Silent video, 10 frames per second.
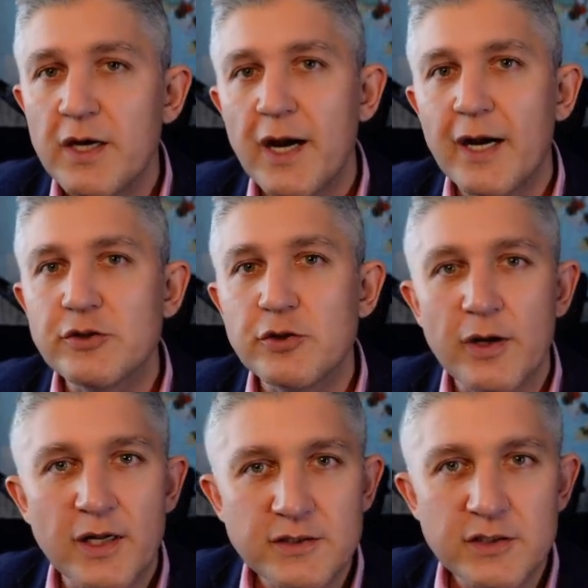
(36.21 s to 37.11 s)
how to
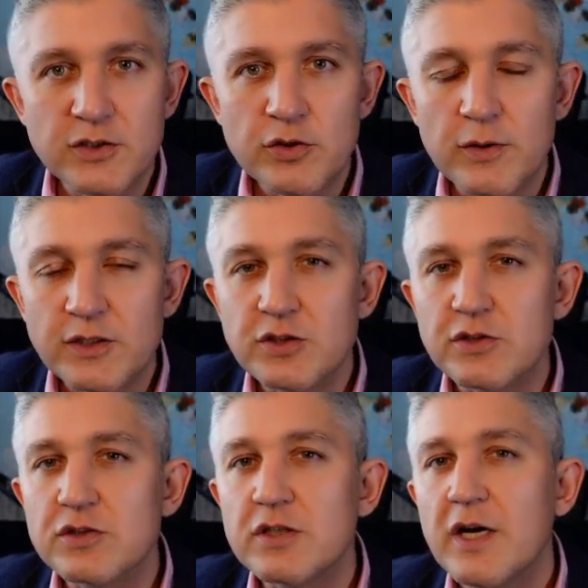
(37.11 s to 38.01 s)
answer the
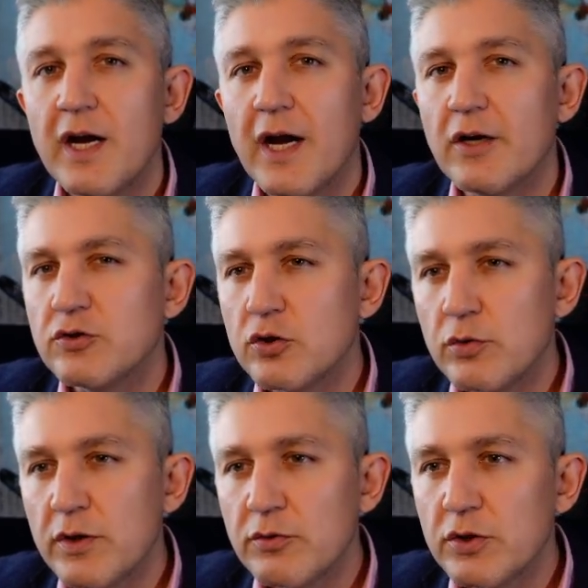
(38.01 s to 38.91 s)
questions, how to
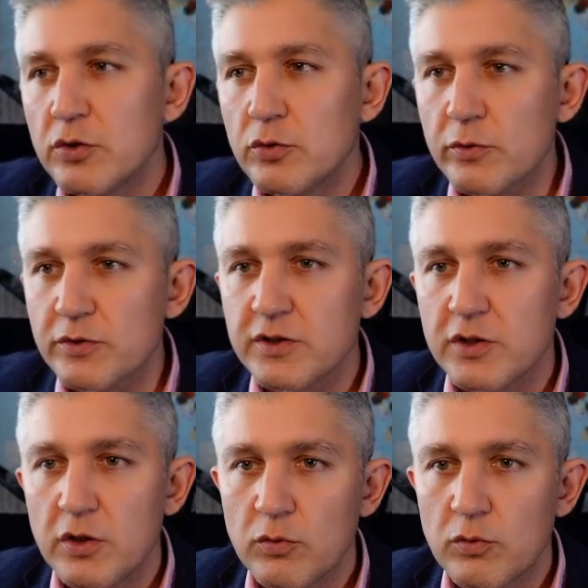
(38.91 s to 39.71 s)
query tools.